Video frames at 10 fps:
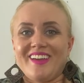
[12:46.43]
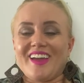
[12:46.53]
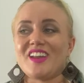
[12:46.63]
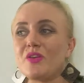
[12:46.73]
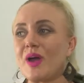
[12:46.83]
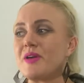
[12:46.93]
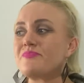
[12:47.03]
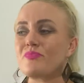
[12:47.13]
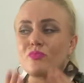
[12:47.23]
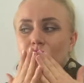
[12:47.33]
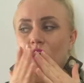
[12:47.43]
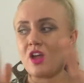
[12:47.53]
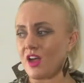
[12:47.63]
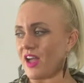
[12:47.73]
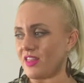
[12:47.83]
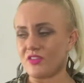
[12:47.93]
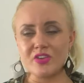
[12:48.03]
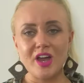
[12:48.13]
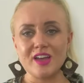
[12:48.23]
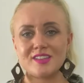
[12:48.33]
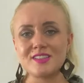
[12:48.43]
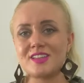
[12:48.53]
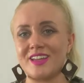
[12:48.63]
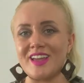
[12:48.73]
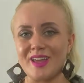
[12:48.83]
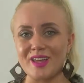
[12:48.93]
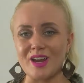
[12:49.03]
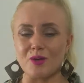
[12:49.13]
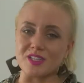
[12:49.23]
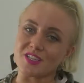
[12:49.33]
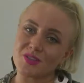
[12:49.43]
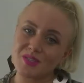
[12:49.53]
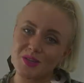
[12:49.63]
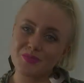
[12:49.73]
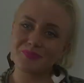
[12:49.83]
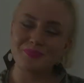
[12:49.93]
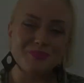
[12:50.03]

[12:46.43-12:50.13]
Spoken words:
anyway, I love you guys, and I'll talk to you soon.